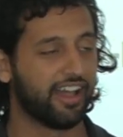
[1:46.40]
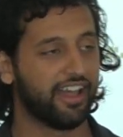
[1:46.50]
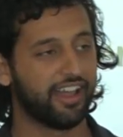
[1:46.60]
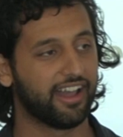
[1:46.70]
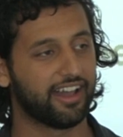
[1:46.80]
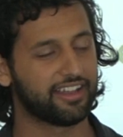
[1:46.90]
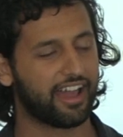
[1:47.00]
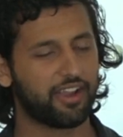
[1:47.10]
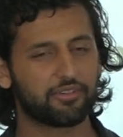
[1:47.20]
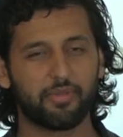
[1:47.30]
and
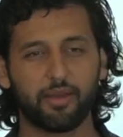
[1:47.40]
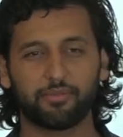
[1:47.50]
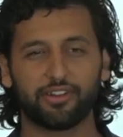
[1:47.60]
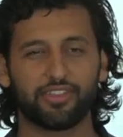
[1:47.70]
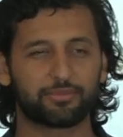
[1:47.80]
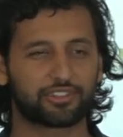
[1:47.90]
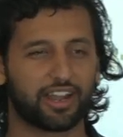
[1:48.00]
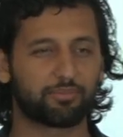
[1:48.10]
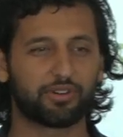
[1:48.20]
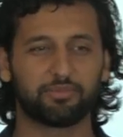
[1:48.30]
I remember them
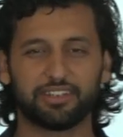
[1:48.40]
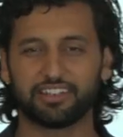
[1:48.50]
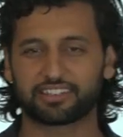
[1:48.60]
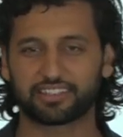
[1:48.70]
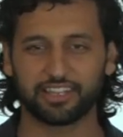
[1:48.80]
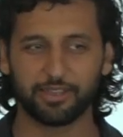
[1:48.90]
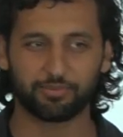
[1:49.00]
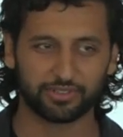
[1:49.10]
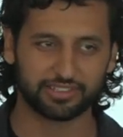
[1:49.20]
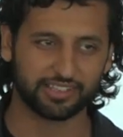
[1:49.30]
trying to put me to
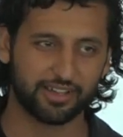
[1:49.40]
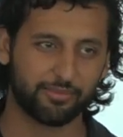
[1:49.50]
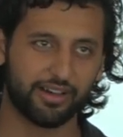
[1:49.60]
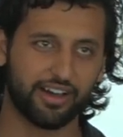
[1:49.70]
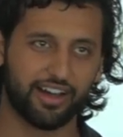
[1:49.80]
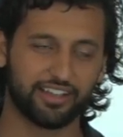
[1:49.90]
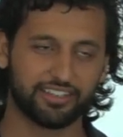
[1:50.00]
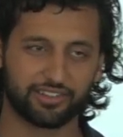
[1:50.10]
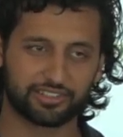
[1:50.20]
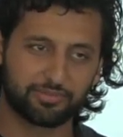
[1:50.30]
sleep with some uh,
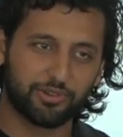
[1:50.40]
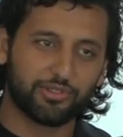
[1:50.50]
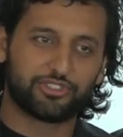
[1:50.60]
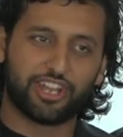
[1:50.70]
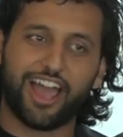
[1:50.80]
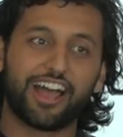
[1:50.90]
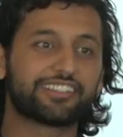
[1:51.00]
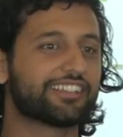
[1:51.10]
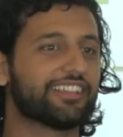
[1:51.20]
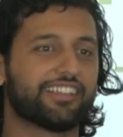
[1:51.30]
you know smooth
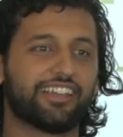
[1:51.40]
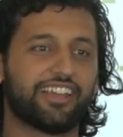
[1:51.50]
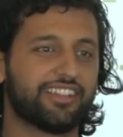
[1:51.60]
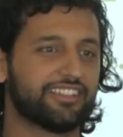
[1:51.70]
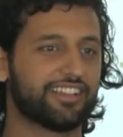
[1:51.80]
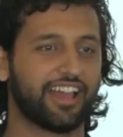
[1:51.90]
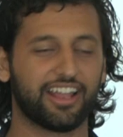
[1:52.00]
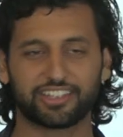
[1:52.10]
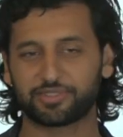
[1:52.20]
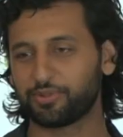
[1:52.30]
jazz, and, and
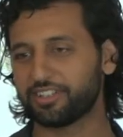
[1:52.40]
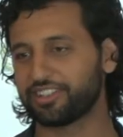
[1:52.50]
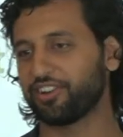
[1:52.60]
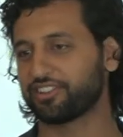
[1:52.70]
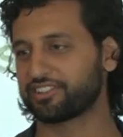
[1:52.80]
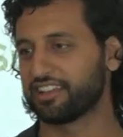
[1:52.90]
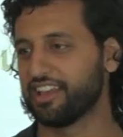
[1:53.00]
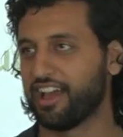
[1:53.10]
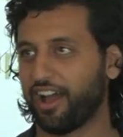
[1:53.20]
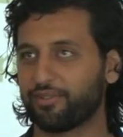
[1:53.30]
I just wouldn't go to.
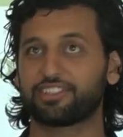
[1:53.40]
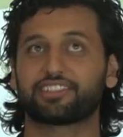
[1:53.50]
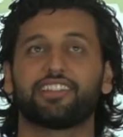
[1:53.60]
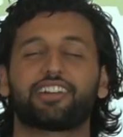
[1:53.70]
I would just